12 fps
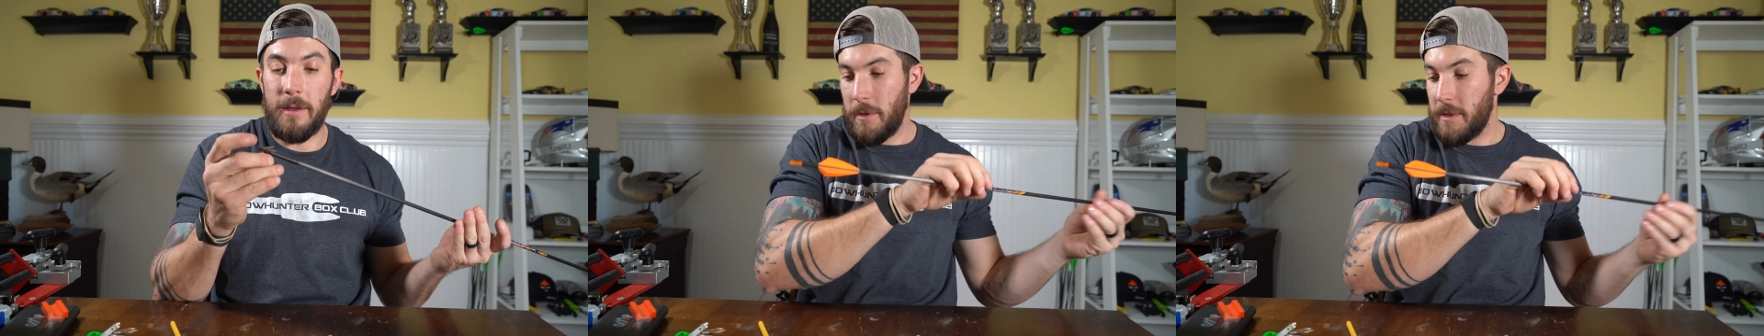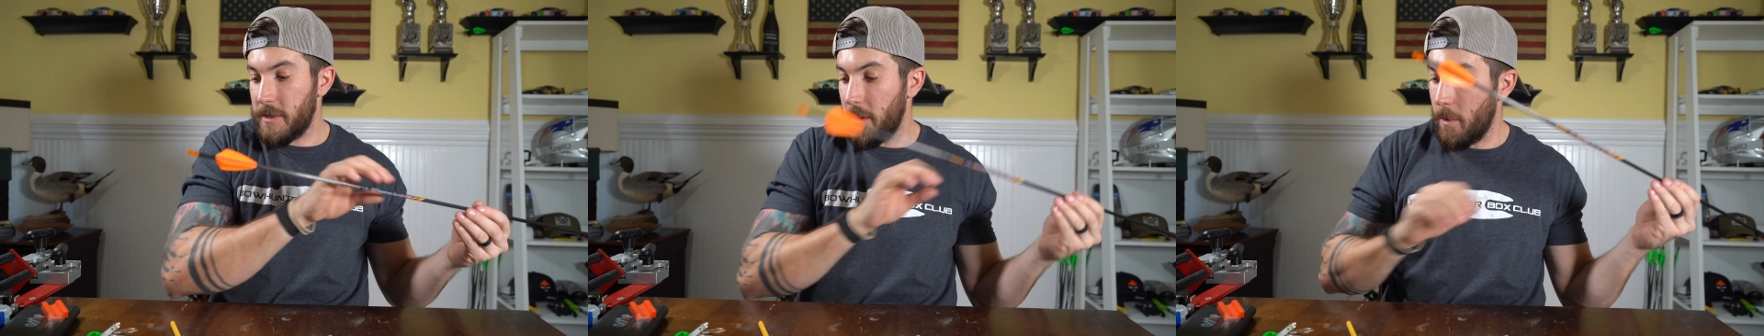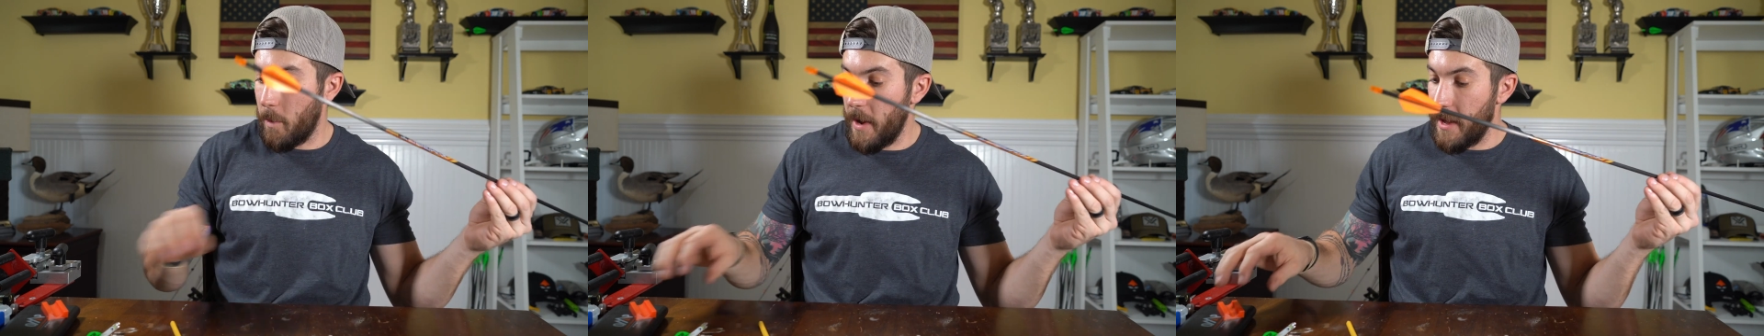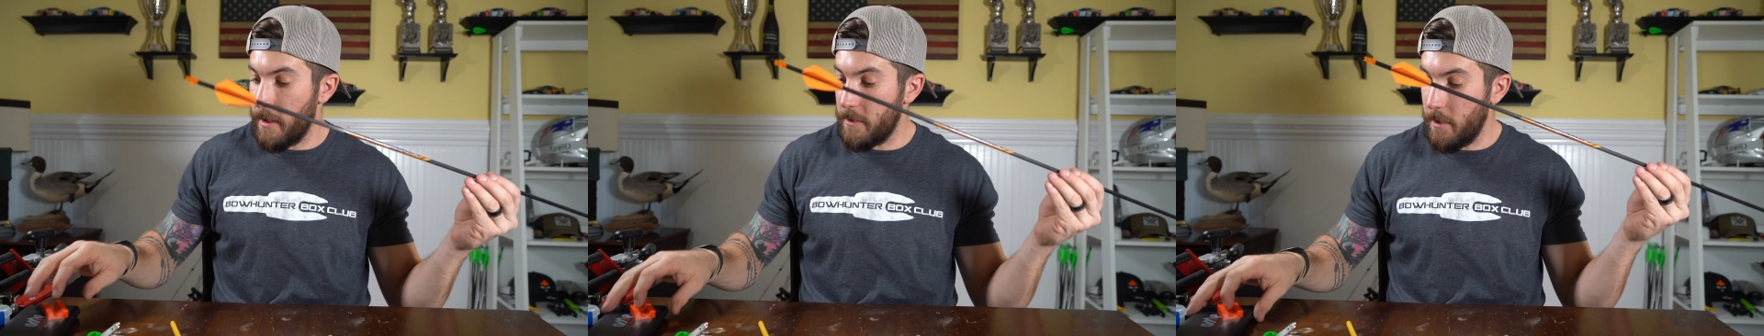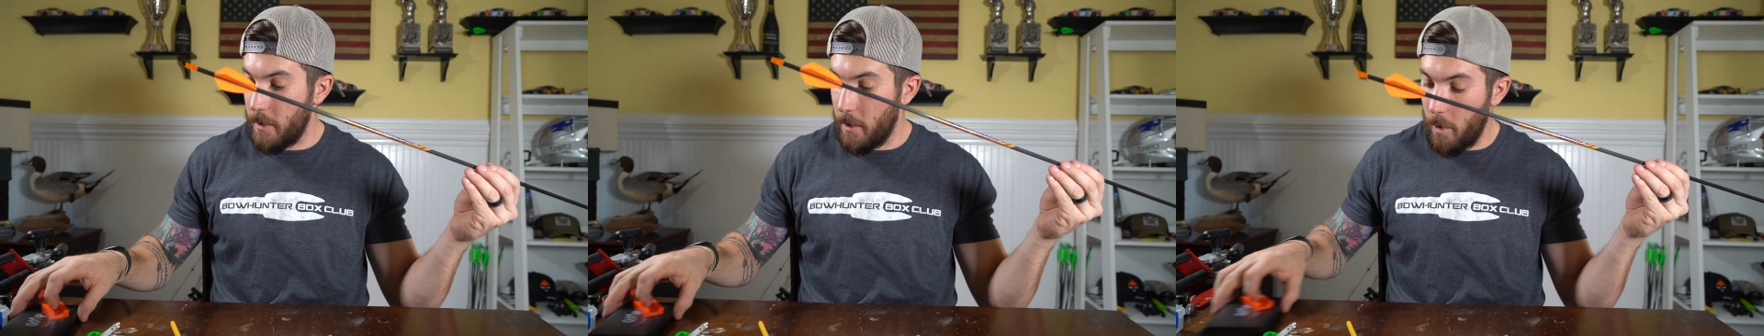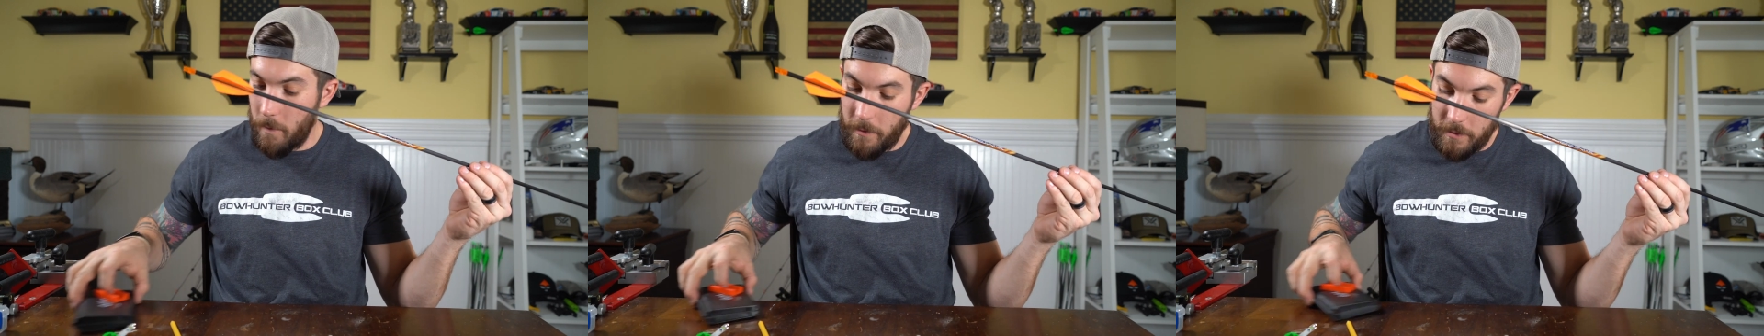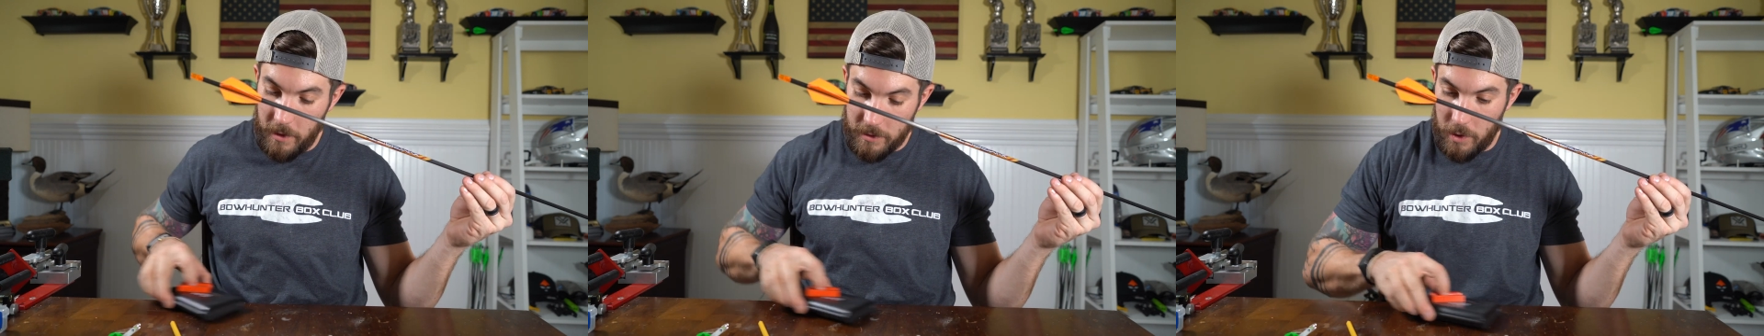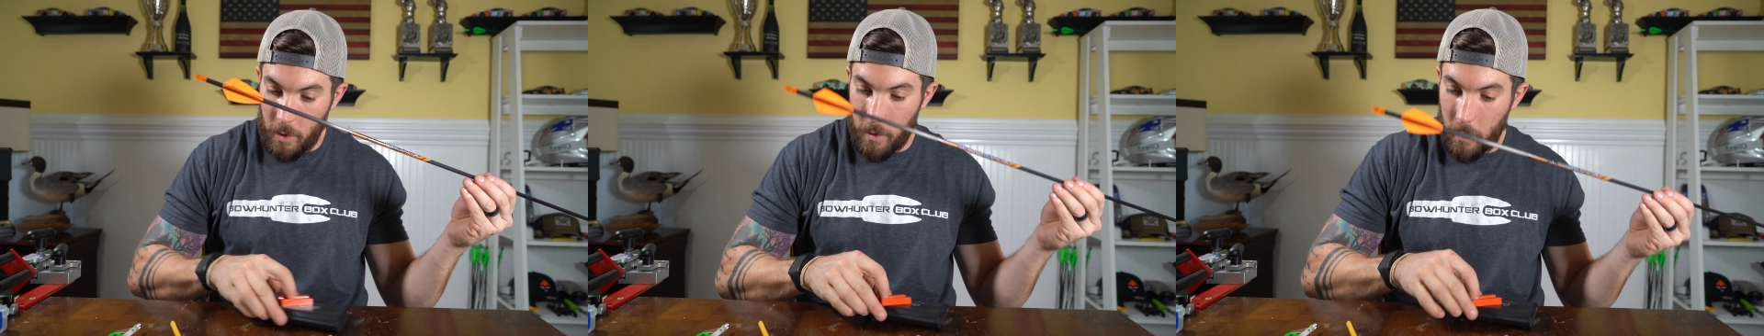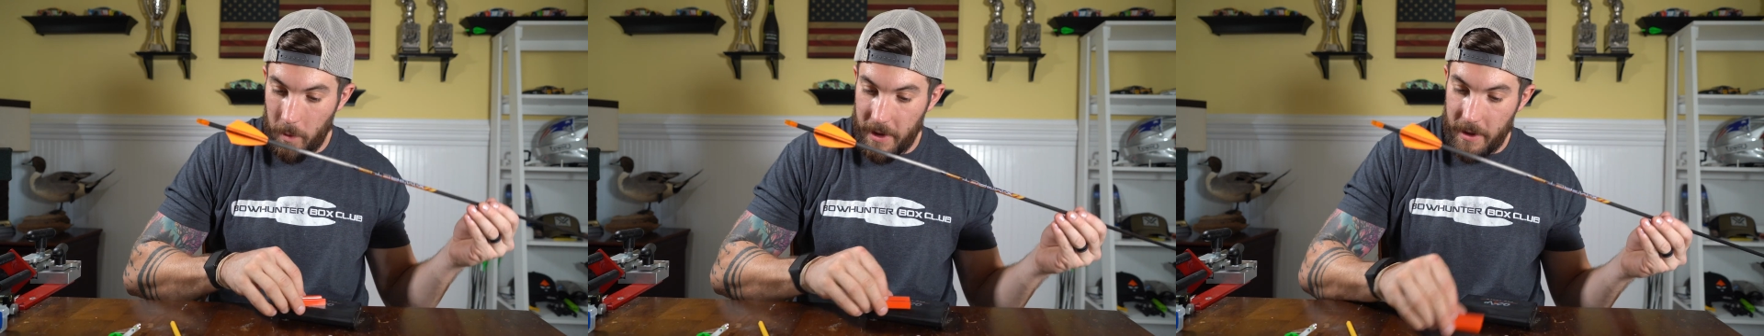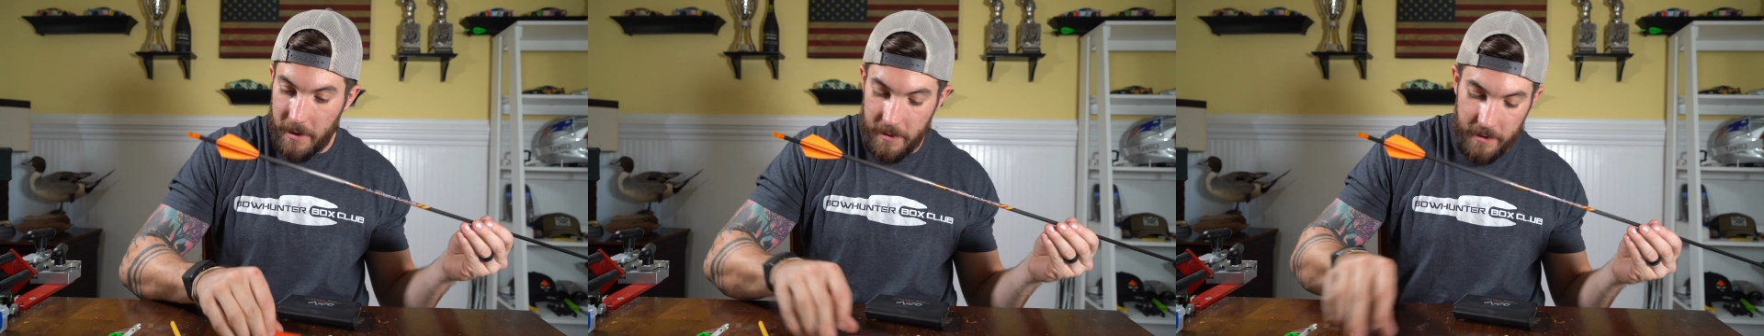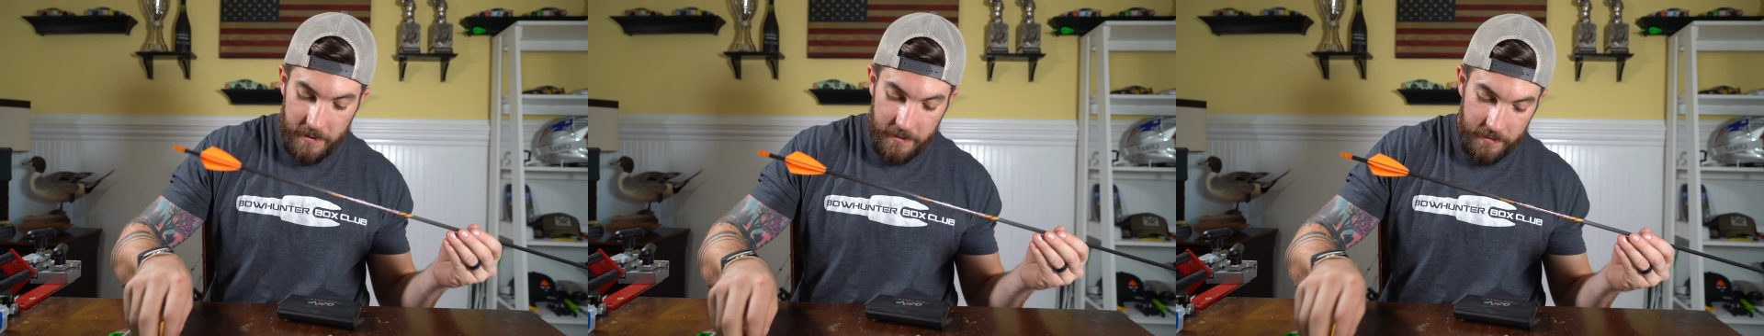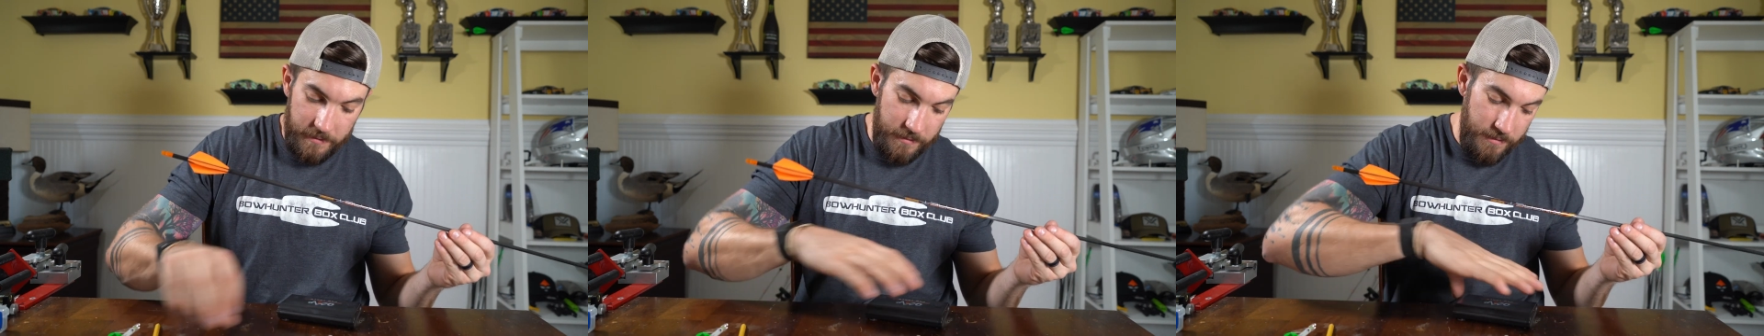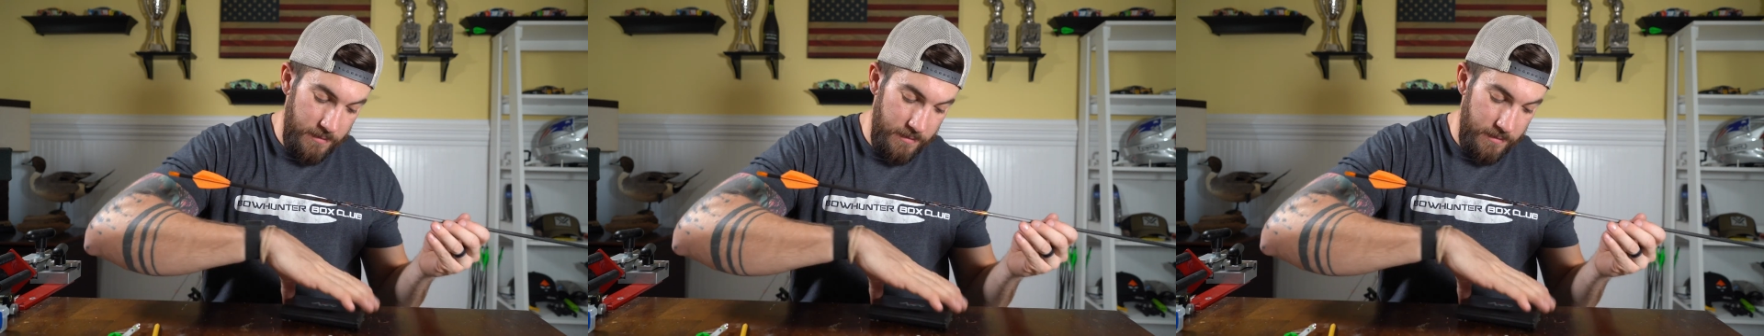Let's get a total weight on this.